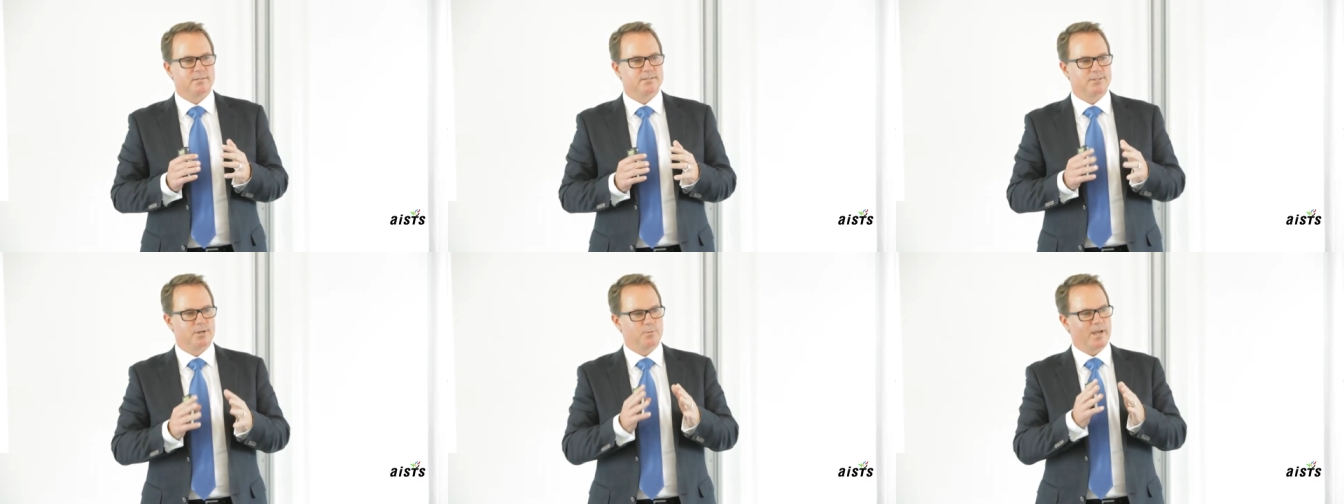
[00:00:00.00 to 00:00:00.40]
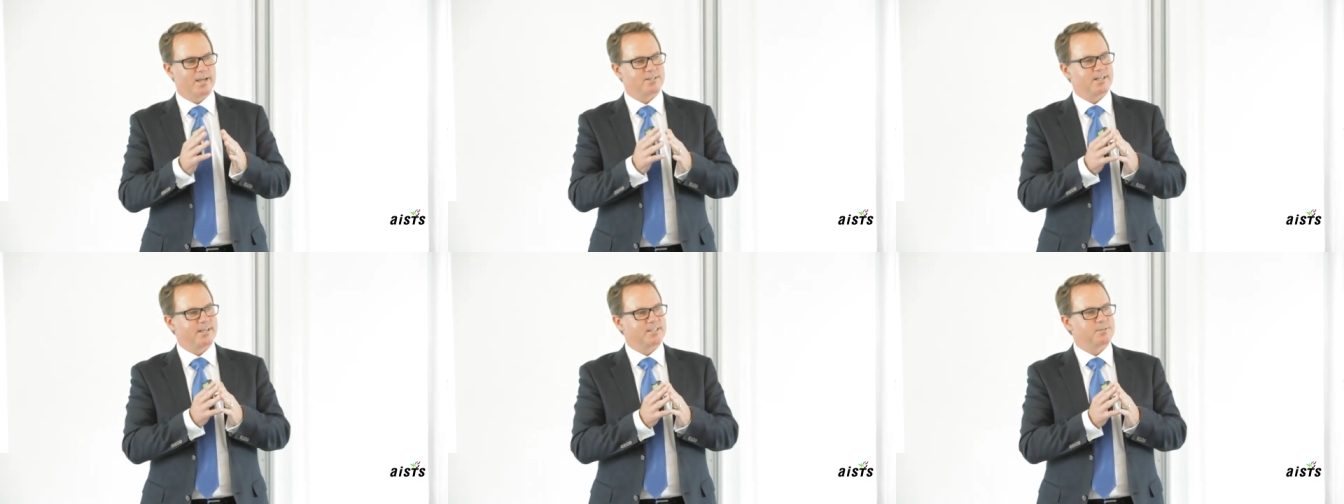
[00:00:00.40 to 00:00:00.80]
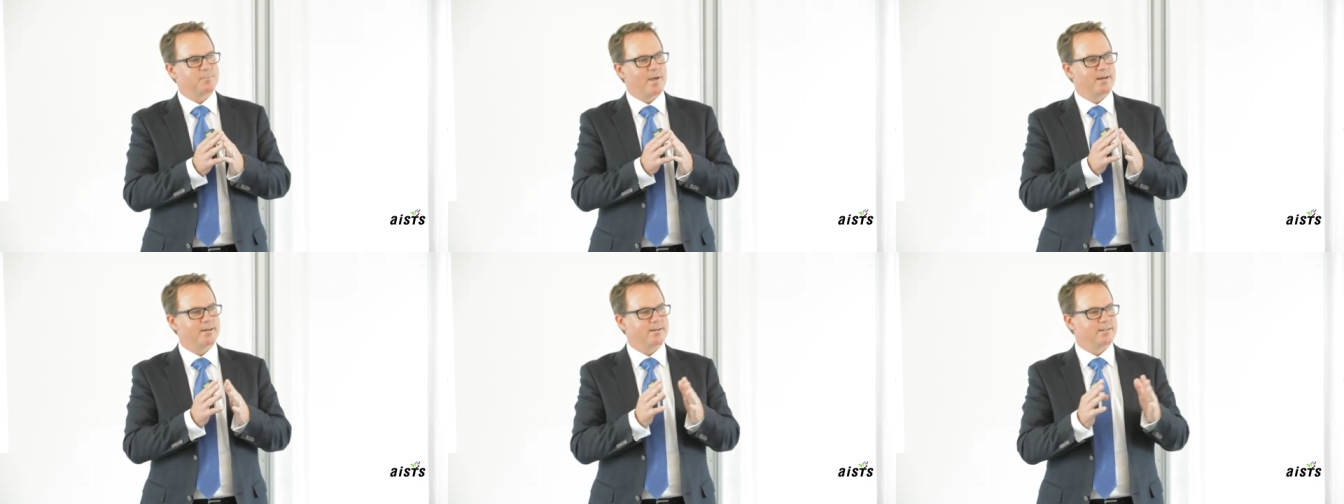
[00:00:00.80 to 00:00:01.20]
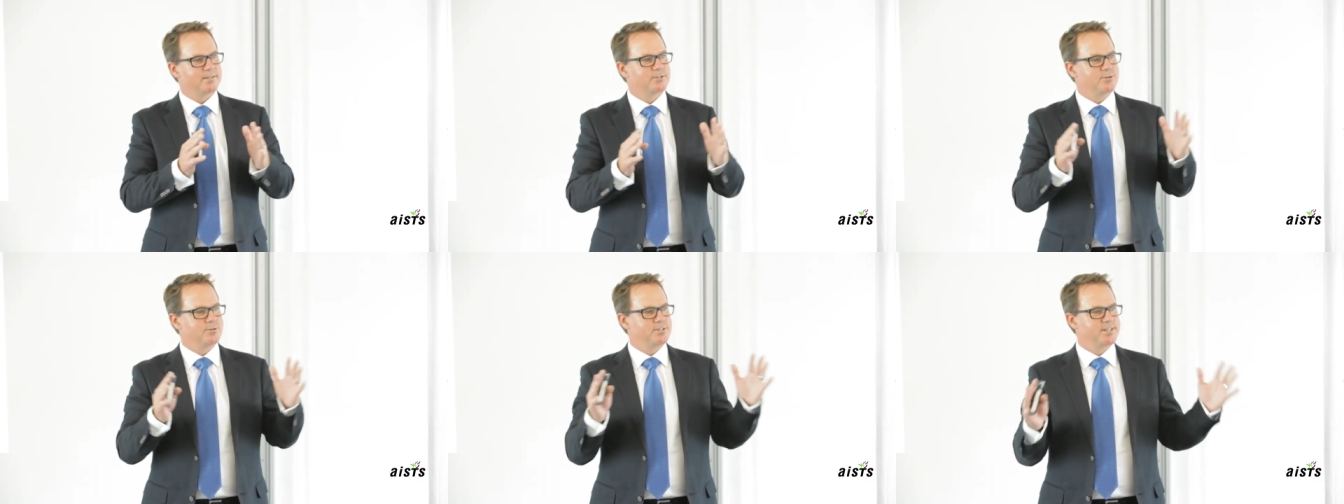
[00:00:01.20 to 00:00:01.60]
So we actually expanded
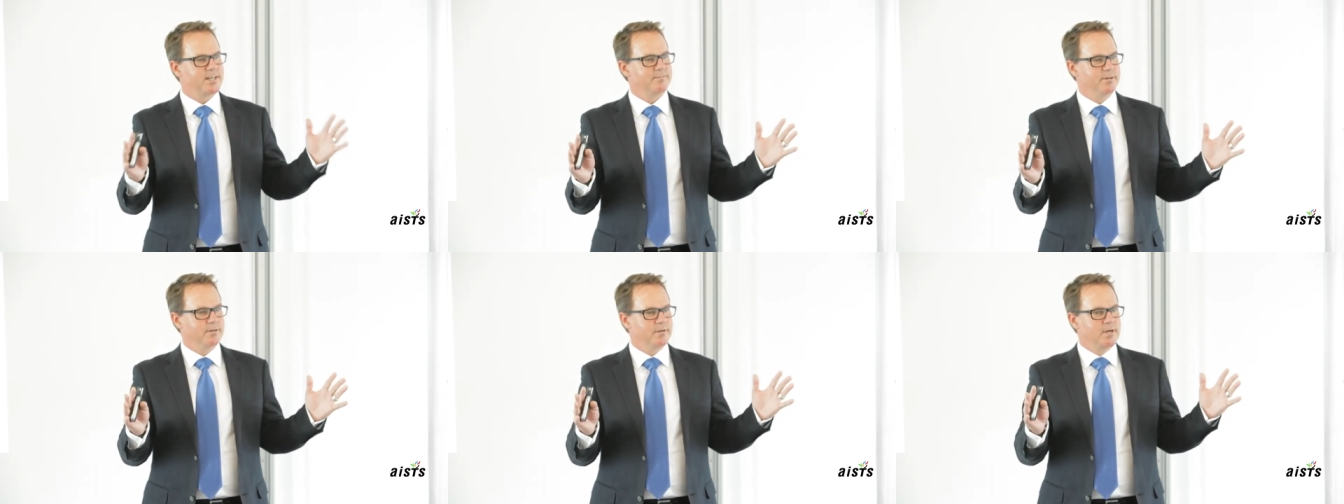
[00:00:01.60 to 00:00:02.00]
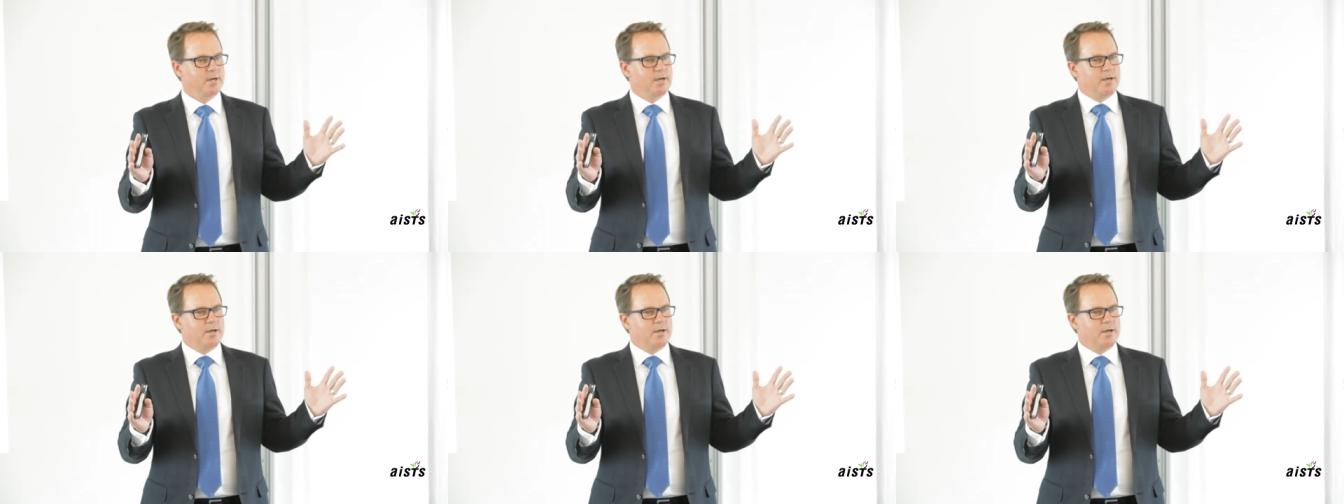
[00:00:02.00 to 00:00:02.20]
it to seven.